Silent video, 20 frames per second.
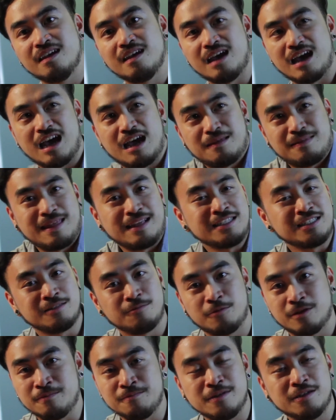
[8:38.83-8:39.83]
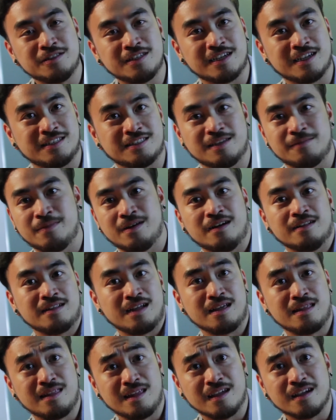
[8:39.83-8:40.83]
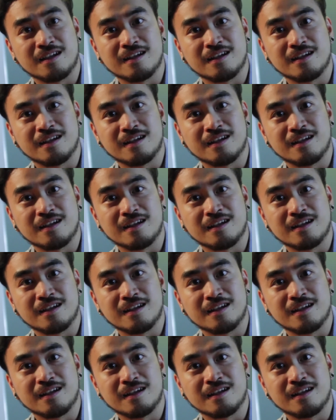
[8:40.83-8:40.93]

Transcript: Uh, that's what music is about, I think.